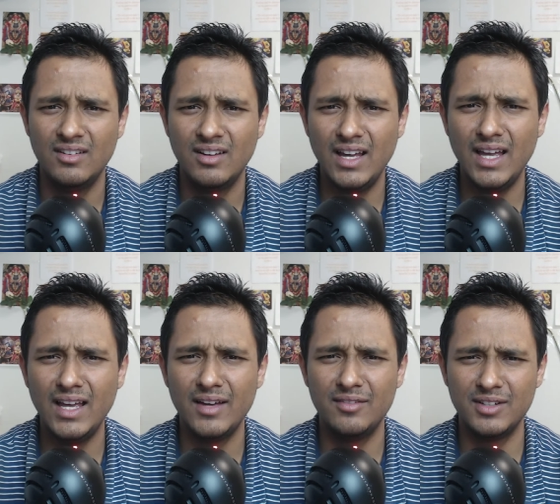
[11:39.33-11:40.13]
I
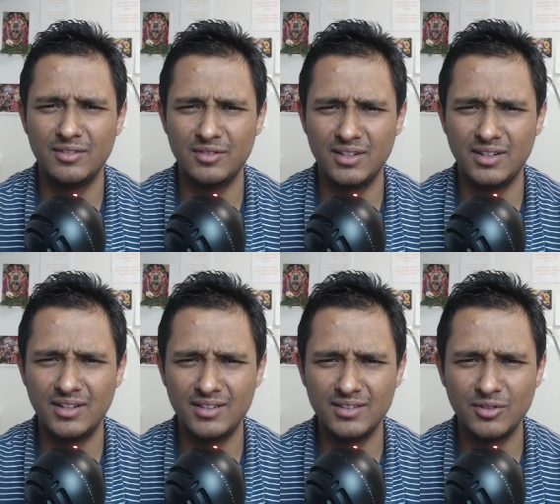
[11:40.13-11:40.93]
have never
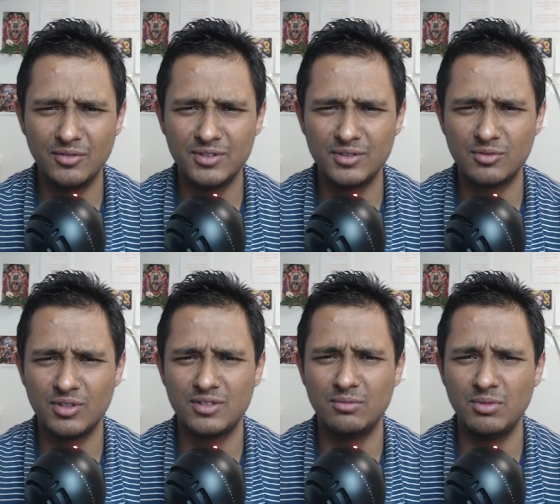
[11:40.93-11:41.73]
heard of this
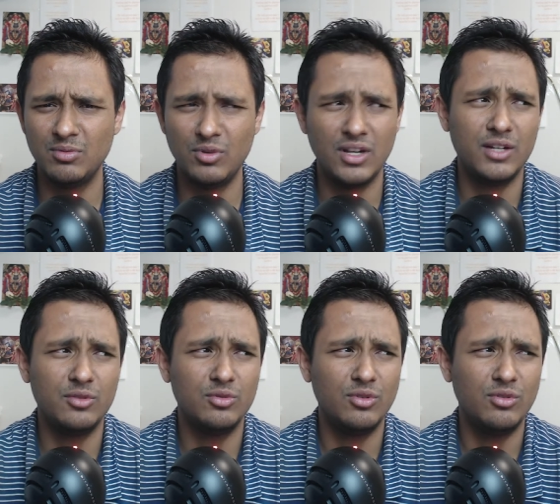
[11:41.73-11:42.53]
question before. I
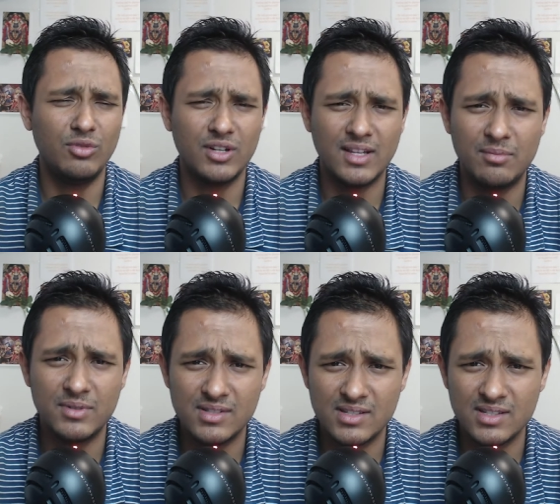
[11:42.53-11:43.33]
don't know what
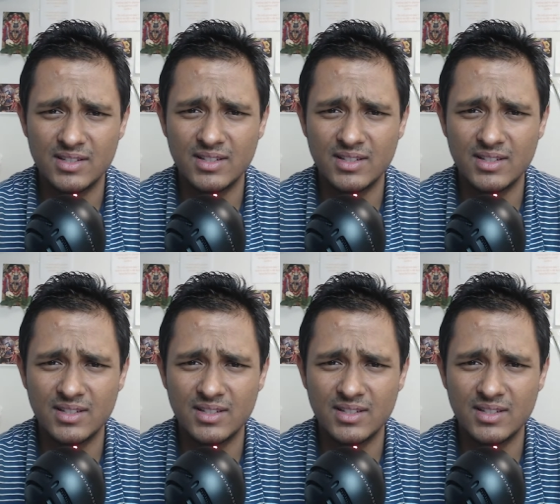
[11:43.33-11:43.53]
happens.